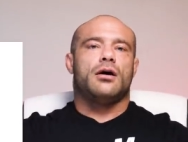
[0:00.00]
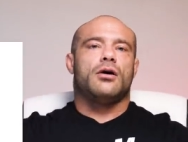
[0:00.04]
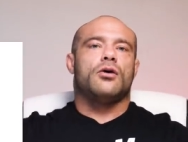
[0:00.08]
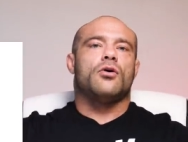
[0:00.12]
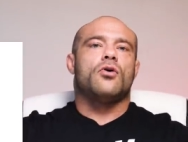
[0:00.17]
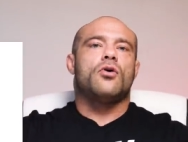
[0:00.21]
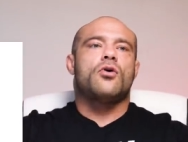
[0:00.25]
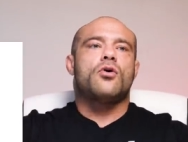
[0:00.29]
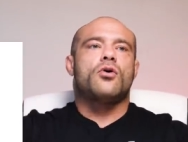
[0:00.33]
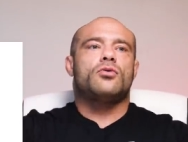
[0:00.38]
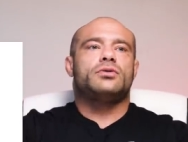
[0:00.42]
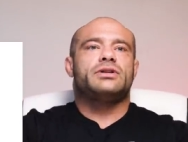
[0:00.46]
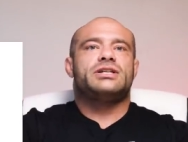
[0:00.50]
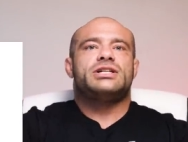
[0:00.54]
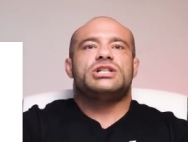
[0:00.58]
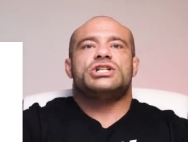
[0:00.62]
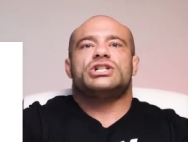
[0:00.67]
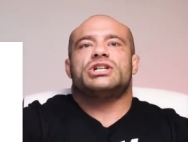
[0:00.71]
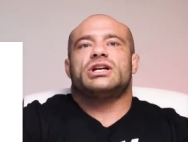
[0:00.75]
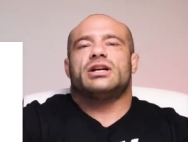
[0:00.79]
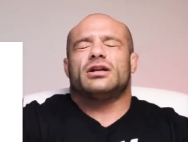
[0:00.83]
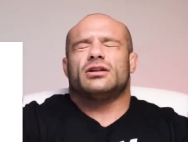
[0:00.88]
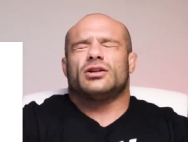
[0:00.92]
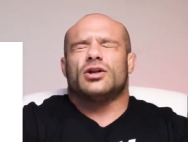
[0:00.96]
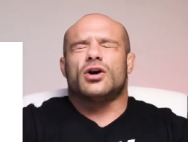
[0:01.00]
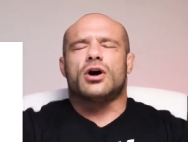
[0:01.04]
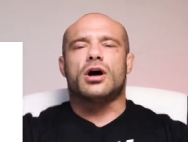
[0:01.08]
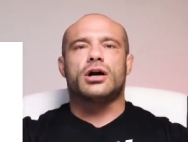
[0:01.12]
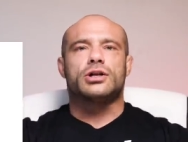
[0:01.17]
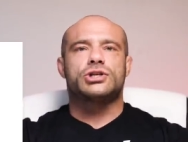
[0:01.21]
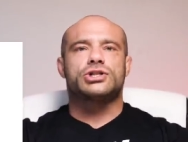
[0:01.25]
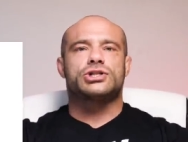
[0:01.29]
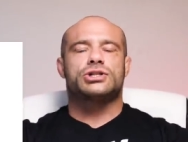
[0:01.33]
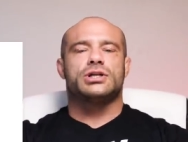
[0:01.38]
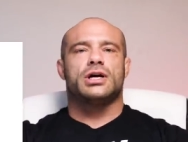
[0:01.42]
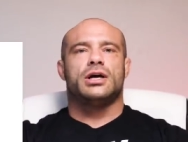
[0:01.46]
Holy shit, it
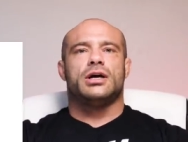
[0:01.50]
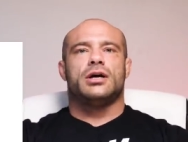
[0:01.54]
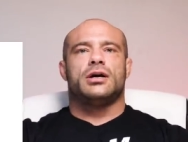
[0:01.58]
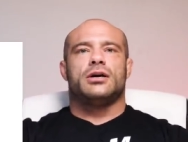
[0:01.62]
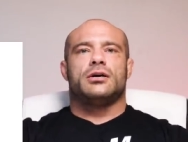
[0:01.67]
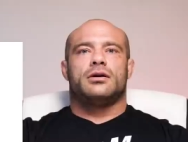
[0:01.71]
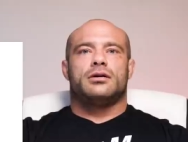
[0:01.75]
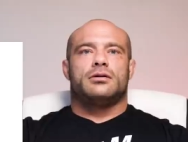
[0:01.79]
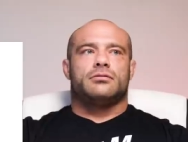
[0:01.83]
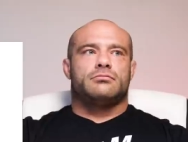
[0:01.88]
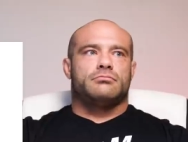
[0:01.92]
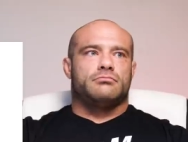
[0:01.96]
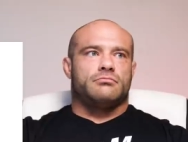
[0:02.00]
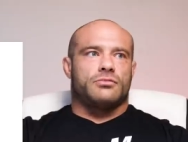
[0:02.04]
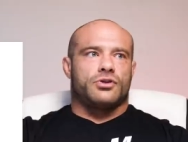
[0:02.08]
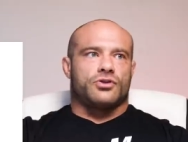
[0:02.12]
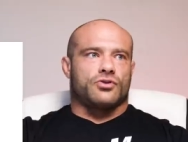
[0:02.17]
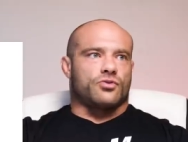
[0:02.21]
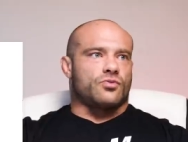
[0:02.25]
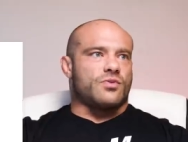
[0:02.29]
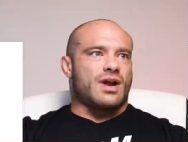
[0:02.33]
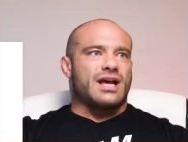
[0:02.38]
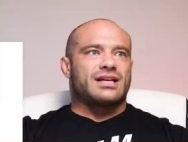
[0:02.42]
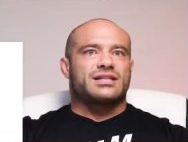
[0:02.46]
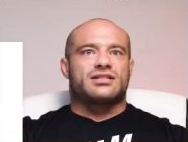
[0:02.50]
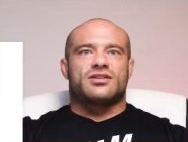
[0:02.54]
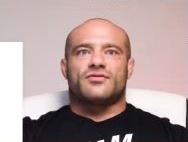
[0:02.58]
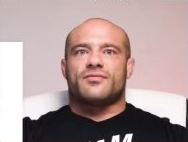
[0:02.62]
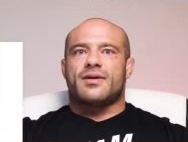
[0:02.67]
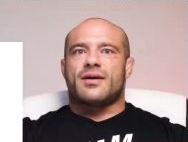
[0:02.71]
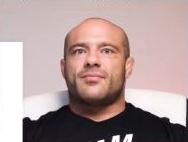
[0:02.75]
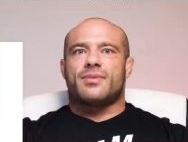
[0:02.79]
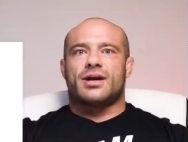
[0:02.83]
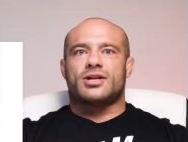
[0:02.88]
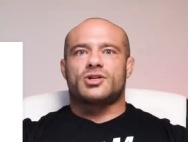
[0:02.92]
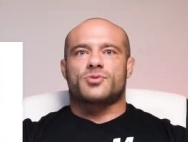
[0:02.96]
launched the rest of
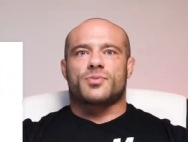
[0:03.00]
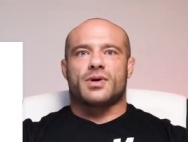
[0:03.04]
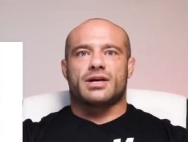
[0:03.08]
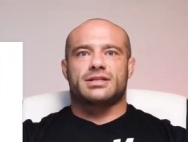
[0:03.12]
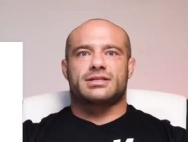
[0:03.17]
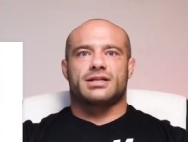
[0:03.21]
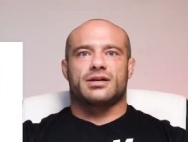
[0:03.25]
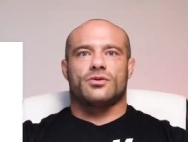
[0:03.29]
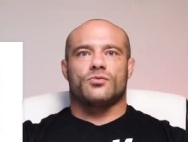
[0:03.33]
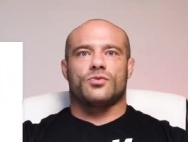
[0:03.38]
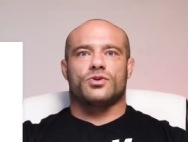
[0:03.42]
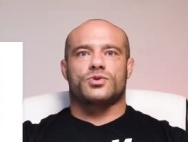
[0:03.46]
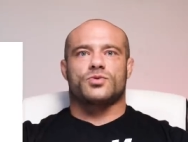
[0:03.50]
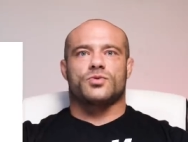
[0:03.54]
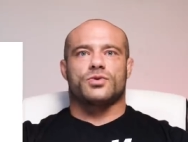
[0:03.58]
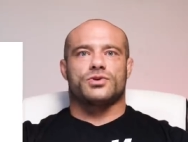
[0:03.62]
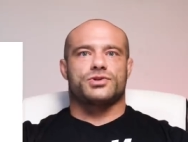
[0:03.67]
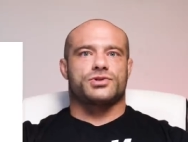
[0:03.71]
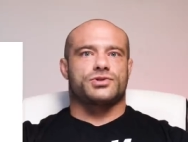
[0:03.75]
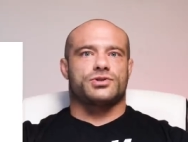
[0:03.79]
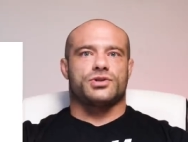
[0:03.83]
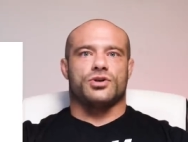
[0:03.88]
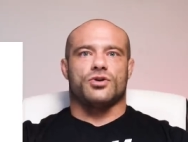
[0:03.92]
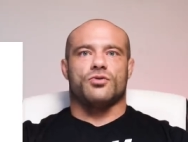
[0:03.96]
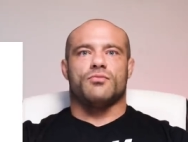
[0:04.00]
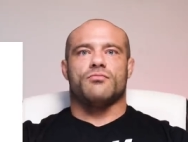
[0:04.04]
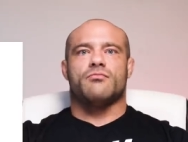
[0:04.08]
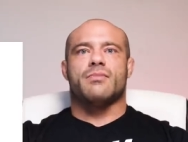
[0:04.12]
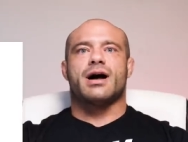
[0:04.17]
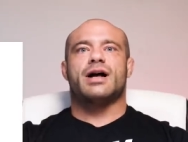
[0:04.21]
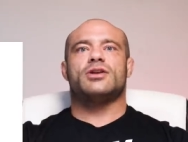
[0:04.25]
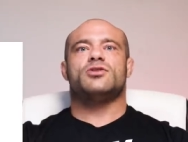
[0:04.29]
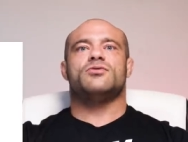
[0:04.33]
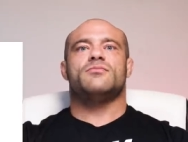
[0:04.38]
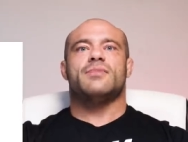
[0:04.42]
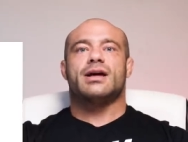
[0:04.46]
my bench pressing, which was, you know,
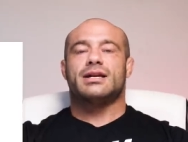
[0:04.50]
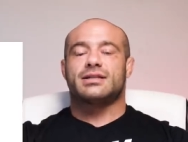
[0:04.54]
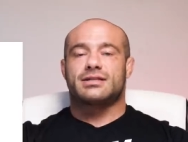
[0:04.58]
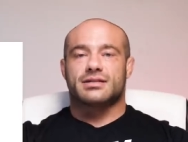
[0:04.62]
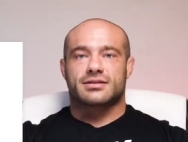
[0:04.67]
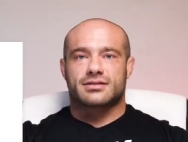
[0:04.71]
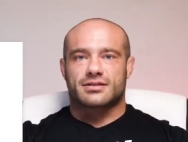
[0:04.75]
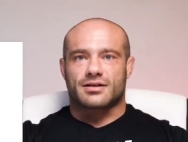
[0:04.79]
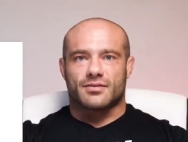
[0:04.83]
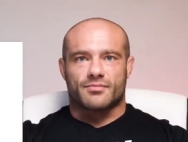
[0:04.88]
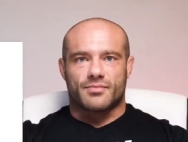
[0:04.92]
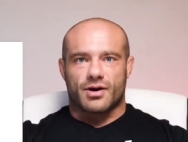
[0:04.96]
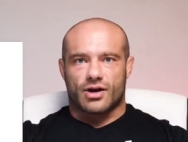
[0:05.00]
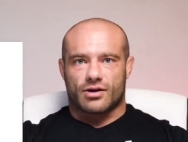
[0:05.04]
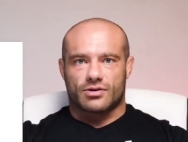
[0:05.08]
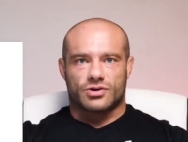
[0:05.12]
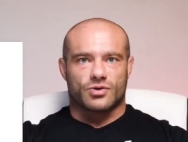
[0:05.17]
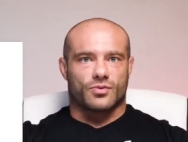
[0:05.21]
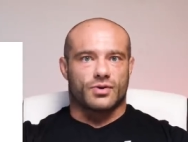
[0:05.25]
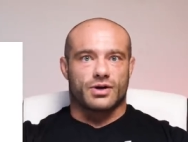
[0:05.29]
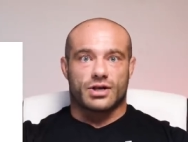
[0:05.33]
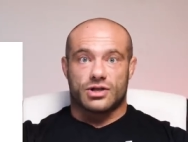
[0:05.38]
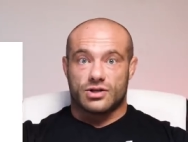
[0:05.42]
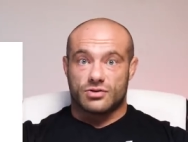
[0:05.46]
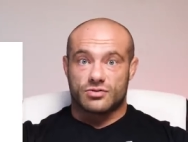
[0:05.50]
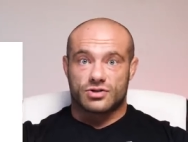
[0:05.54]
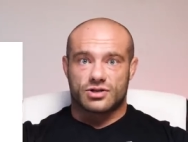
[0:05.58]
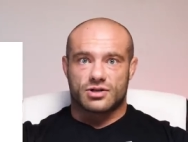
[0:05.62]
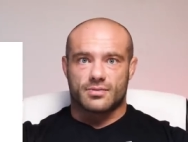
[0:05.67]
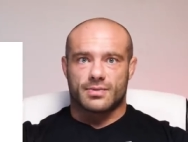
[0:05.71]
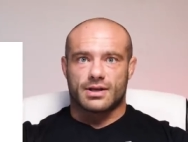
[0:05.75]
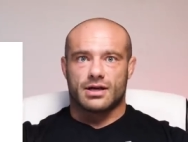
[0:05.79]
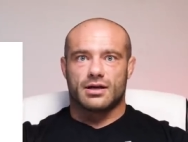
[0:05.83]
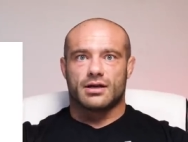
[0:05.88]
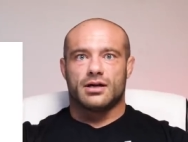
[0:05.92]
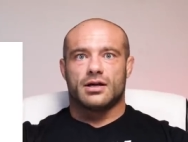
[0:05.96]
monumentous compared to what it used
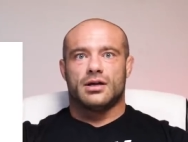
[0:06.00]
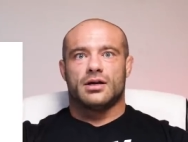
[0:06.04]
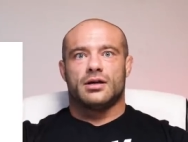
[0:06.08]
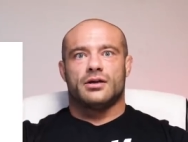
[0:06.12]
to be.